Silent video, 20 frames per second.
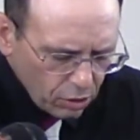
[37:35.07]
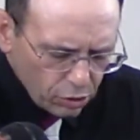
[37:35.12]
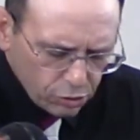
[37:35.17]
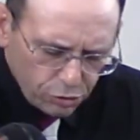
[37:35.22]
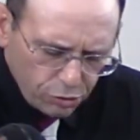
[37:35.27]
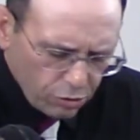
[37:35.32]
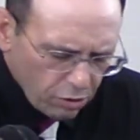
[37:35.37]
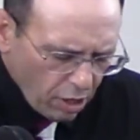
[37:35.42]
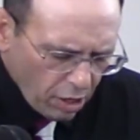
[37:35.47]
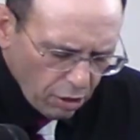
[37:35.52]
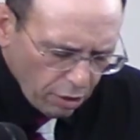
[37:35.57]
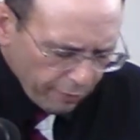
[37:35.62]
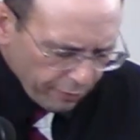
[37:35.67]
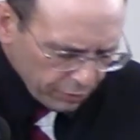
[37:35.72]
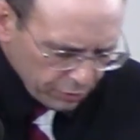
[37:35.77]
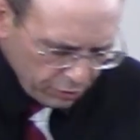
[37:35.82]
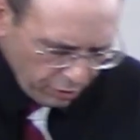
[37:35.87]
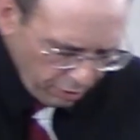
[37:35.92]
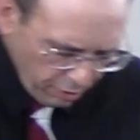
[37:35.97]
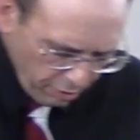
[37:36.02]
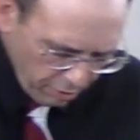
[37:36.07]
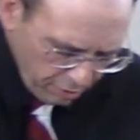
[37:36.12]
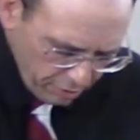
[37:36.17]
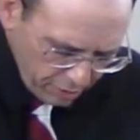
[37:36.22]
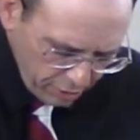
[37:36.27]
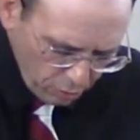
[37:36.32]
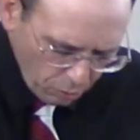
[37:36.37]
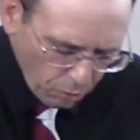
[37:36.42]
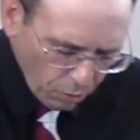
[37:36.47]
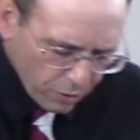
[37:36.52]
do not overturn
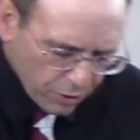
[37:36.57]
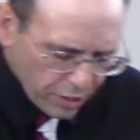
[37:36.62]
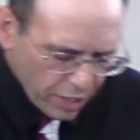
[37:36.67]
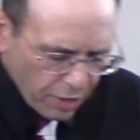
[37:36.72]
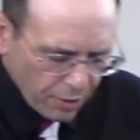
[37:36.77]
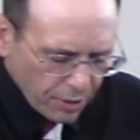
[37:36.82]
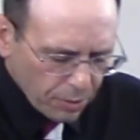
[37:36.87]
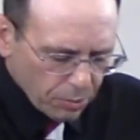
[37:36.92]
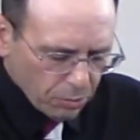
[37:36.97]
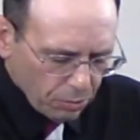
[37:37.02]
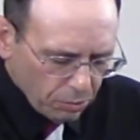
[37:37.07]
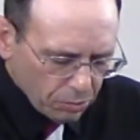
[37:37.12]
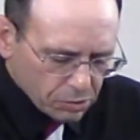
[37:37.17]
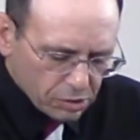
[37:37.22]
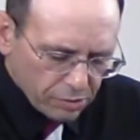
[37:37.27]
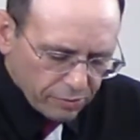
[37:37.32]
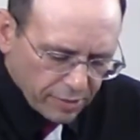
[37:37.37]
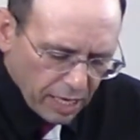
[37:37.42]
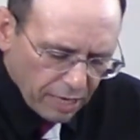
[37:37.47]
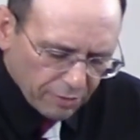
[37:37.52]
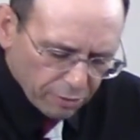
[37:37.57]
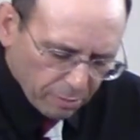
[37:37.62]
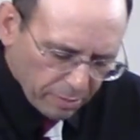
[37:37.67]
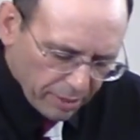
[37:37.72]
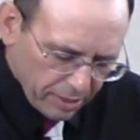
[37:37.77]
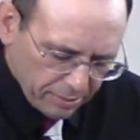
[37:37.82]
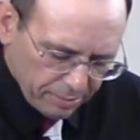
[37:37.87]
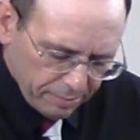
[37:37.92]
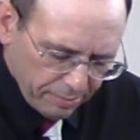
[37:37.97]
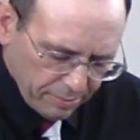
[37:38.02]
the ordinary rules of
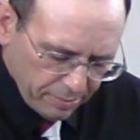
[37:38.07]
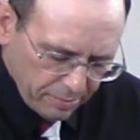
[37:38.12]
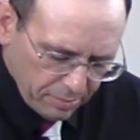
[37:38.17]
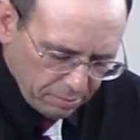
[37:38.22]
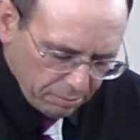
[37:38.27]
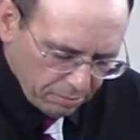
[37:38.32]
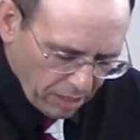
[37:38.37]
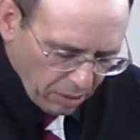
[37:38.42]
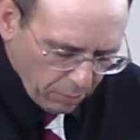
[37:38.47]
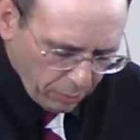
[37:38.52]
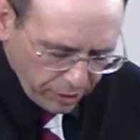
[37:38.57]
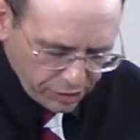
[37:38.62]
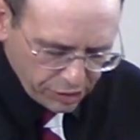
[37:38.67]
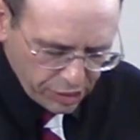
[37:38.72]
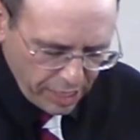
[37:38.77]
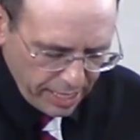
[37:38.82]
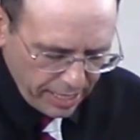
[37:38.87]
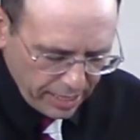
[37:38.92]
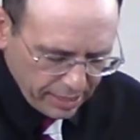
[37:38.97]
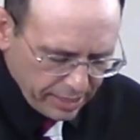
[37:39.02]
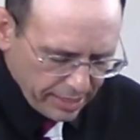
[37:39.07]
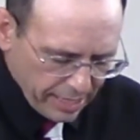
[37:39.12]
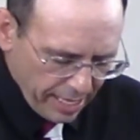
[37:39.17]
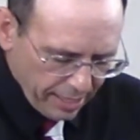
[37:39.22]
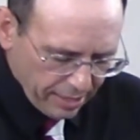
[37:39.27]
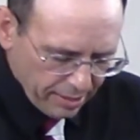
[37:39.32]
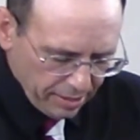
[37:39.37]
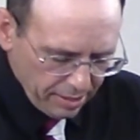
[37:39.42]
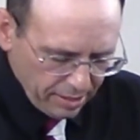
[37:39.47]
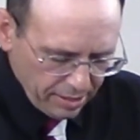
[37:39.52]
government by which he
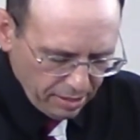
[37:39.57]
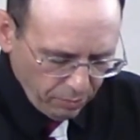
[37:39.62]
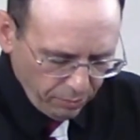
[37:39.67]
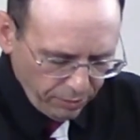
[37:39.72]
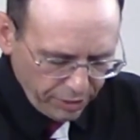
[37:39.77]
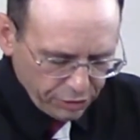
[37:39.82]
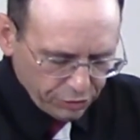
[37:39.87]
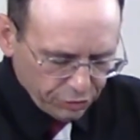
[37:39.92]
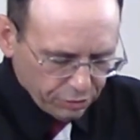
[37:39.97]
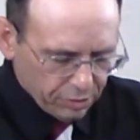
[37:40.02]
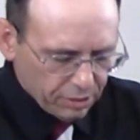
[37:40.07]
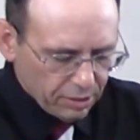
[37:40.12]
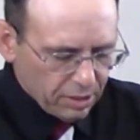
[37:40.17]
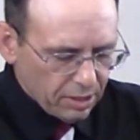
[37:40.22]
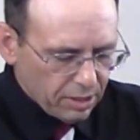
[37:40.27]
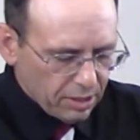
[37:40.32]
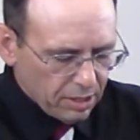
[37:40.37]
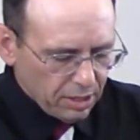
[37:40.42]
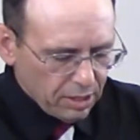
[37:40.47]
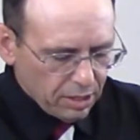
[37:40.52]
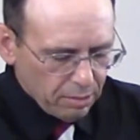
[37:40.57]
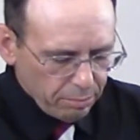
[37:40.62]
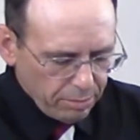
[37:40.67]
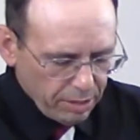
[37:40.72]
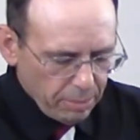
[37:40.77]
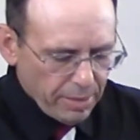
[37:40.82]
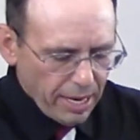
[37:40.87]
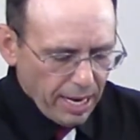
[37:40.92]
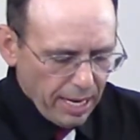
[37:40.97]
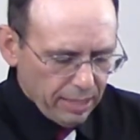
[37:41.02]
intended that we should be
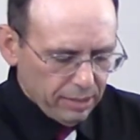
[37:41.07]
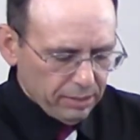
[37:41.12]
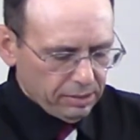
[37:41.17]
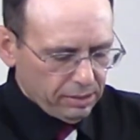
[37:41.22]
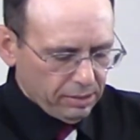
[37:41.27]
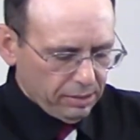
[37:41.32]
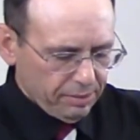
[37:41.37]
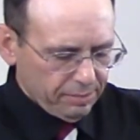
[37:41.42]
bound.